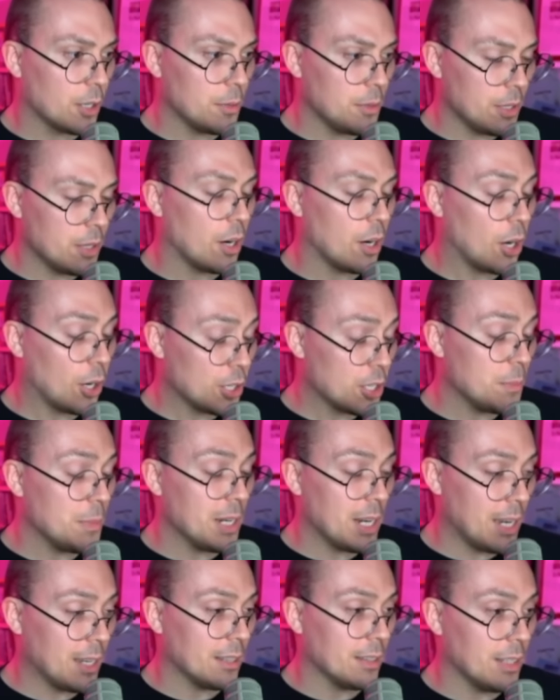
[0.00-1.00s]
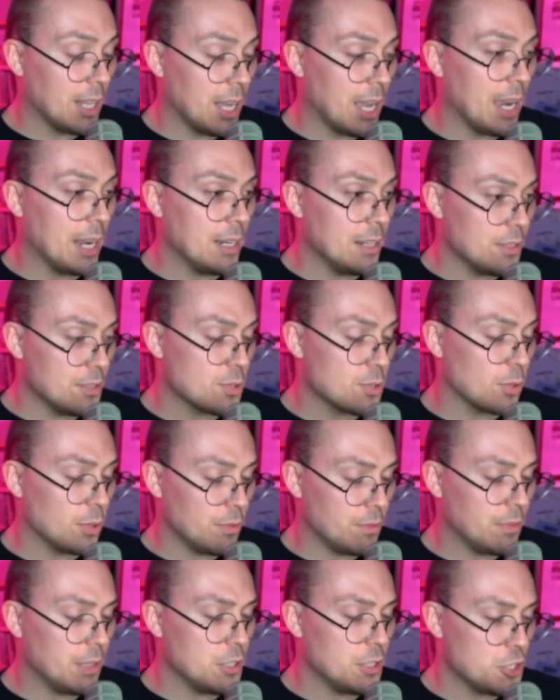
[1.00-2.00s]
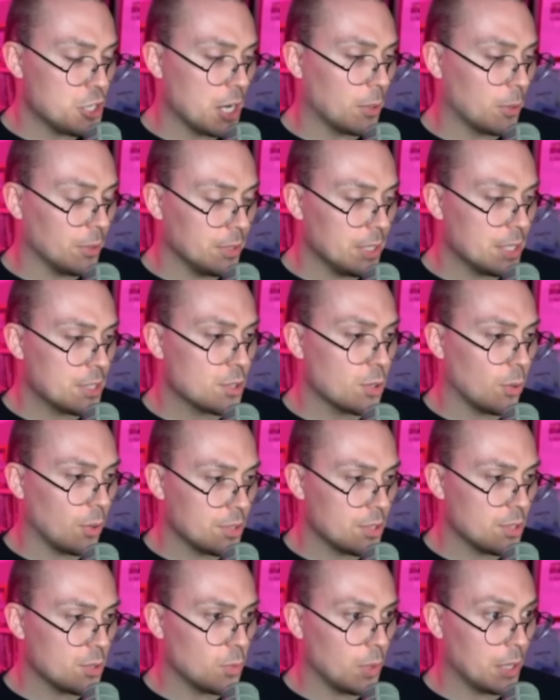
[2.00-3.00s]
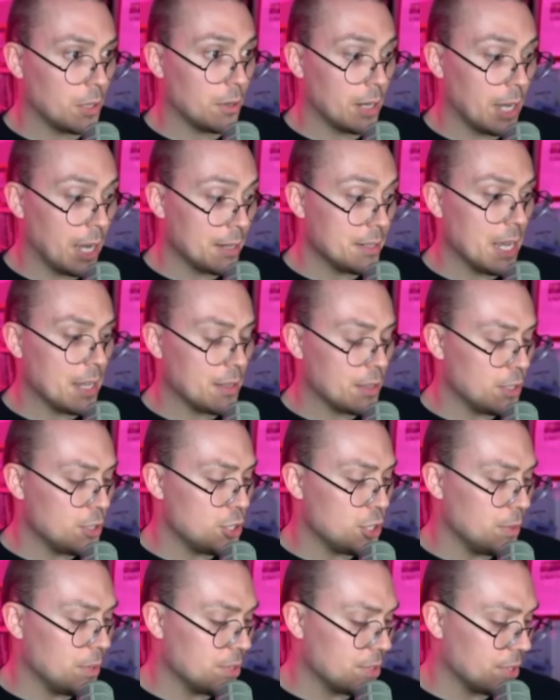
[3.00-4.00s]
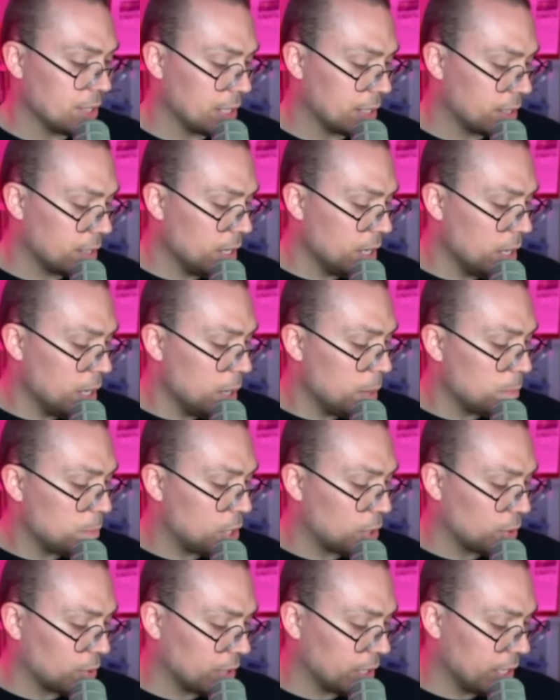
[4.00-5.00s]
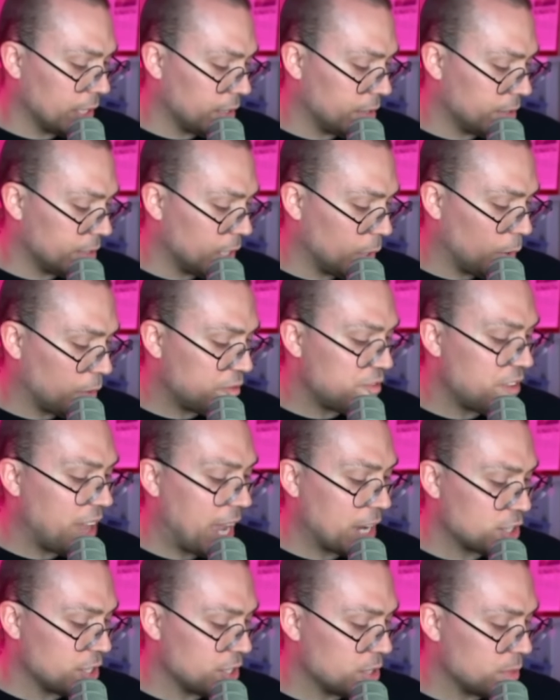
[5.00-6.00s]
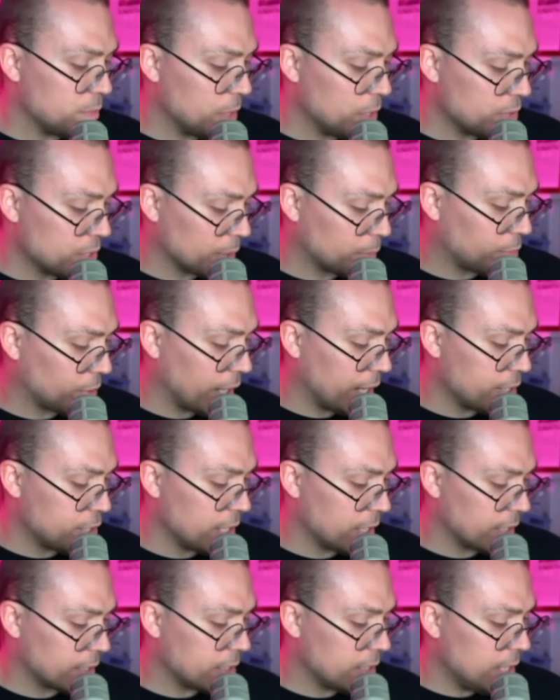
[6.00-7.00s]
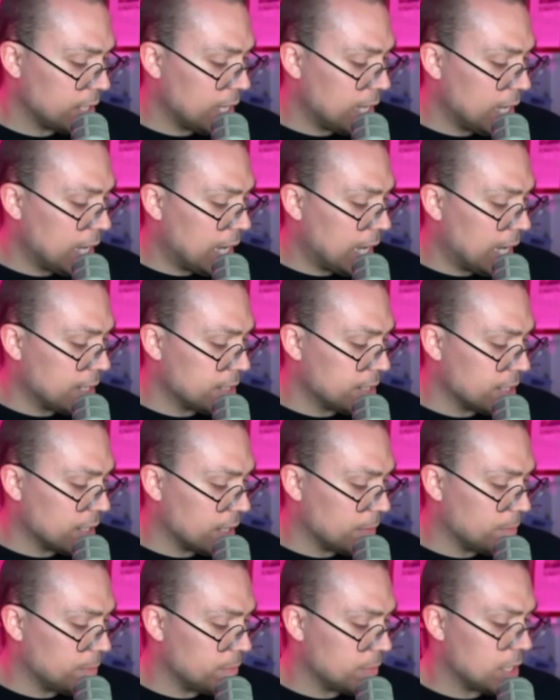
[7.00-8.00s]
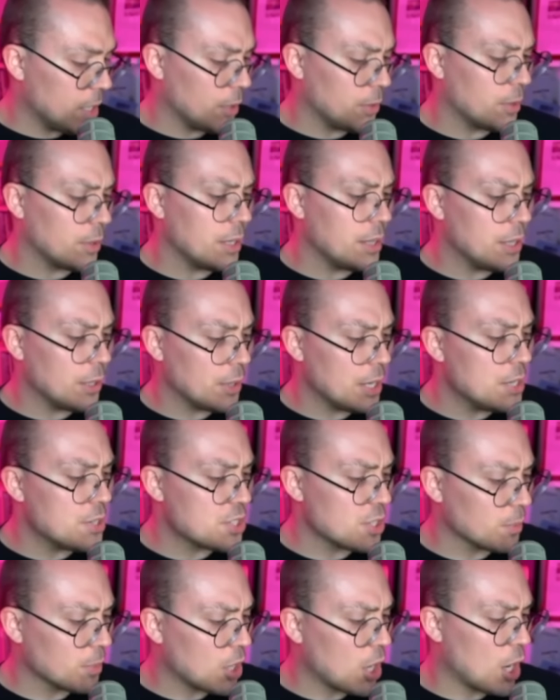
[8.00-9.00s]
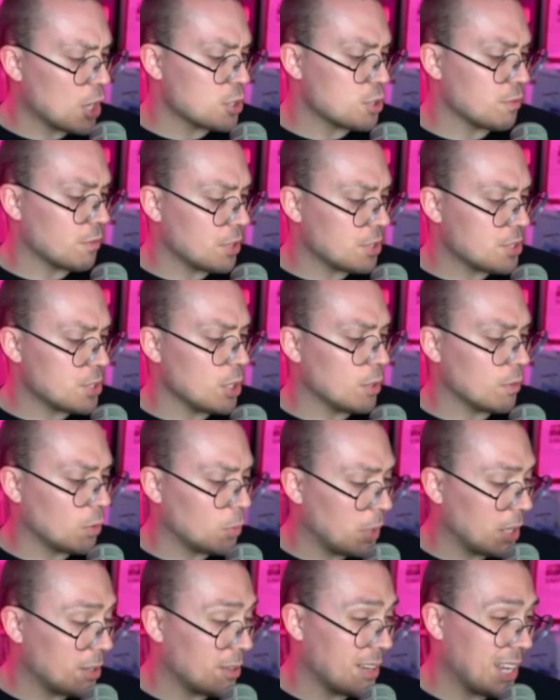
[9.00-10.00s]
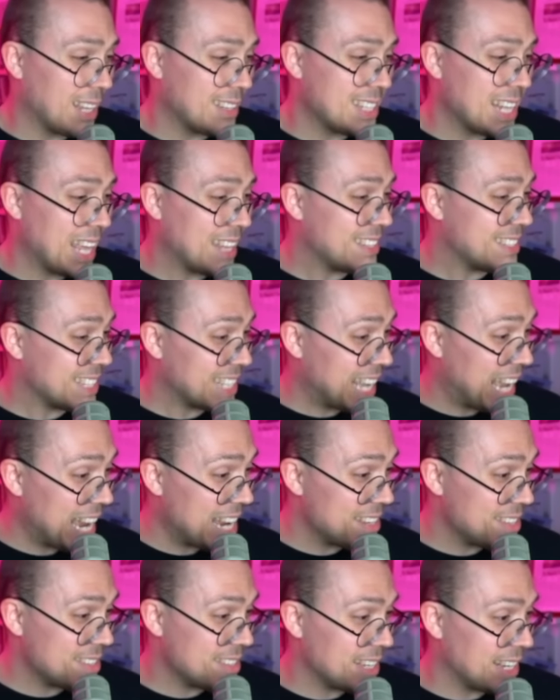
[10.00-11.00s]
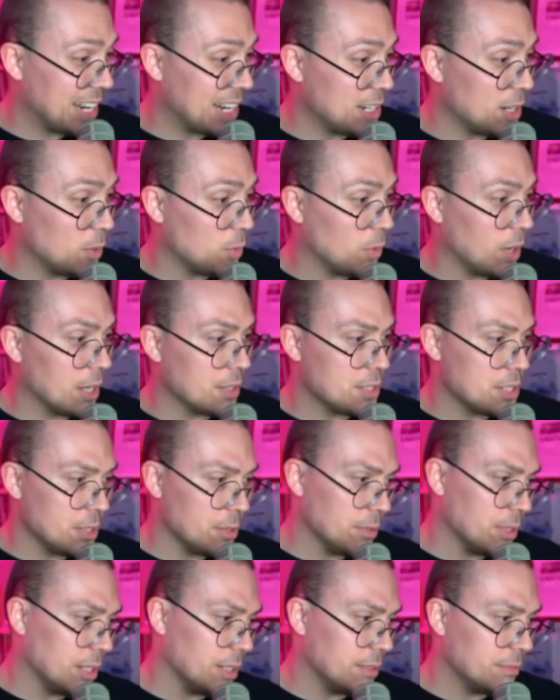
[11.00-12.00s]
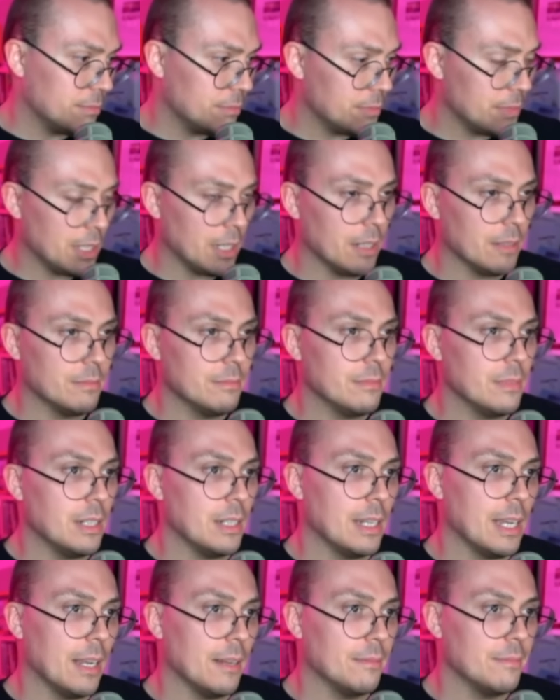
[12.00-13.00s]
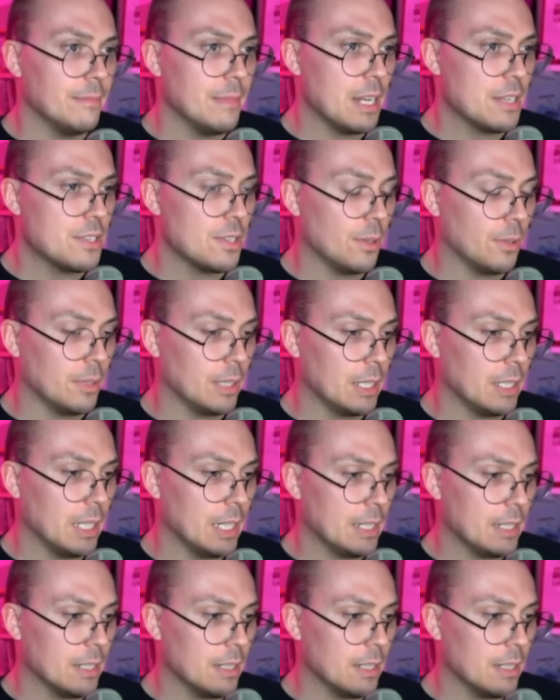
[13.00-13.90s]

argument online and sort of in general discourse is whether or not Death in June is like purely a, you know, a fascist music project. And, you know, there is some controversy over whether or not that's the case. And I don't want to, you know, again, necessarily like,